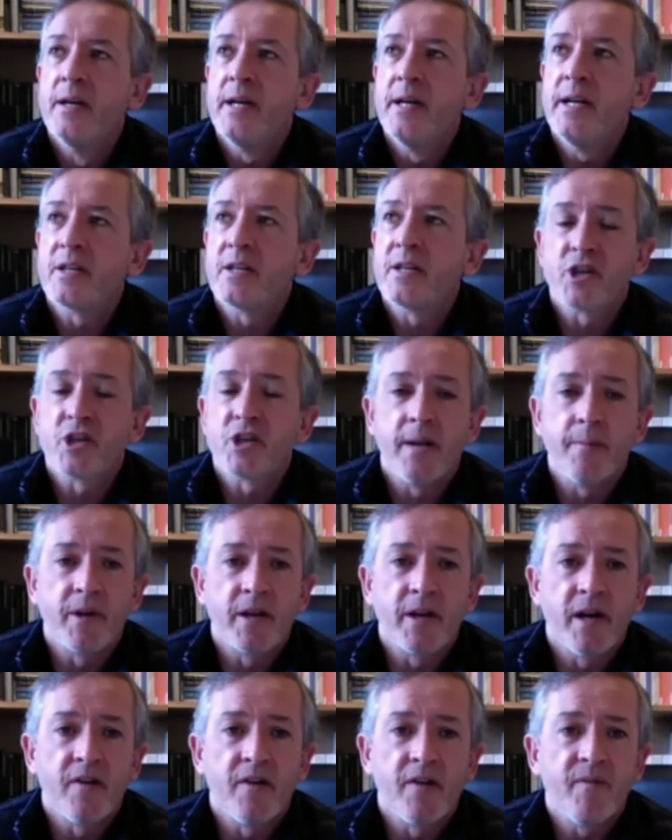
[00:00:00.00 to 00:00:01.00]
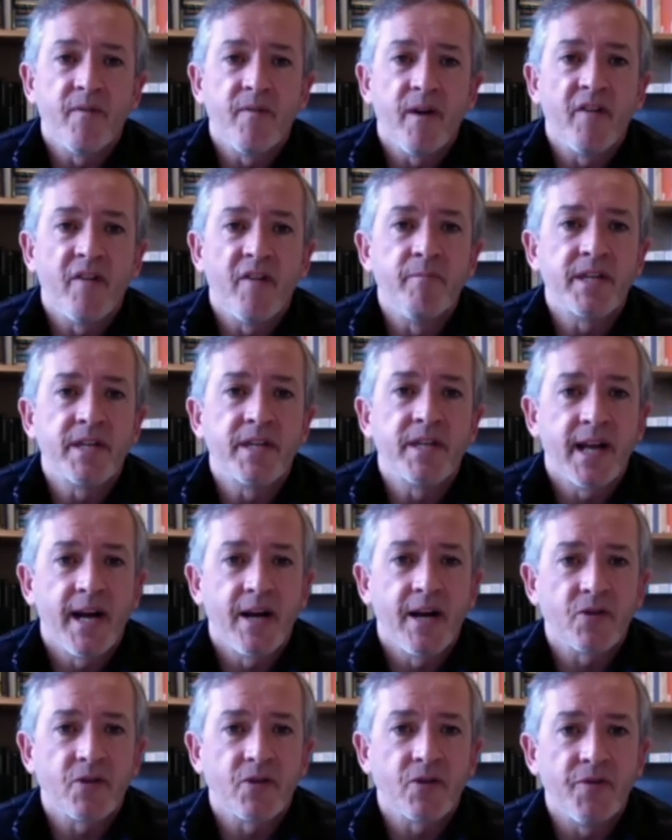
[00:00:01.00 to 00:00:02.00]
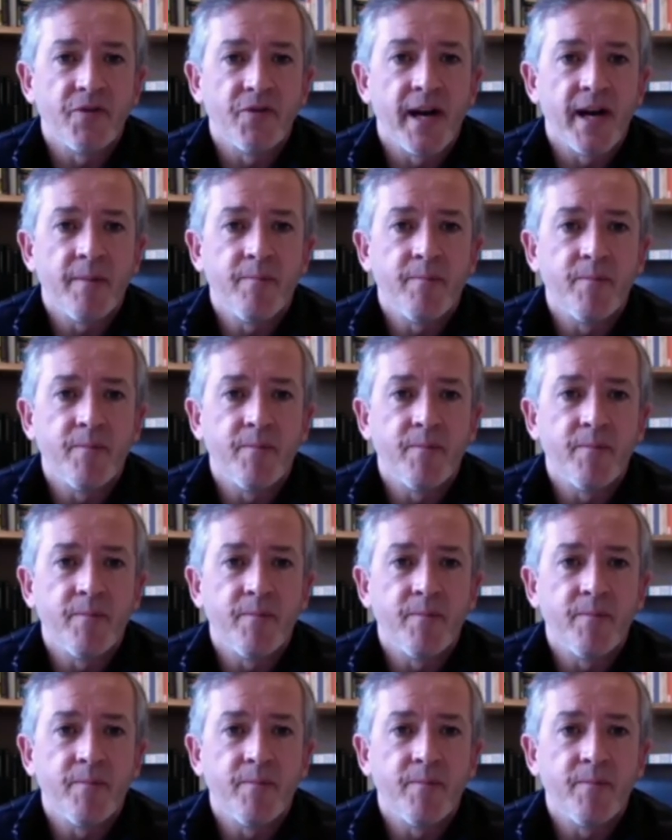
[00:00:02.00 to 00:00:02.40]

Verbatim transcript: it's a shame that I've I've missed out on that.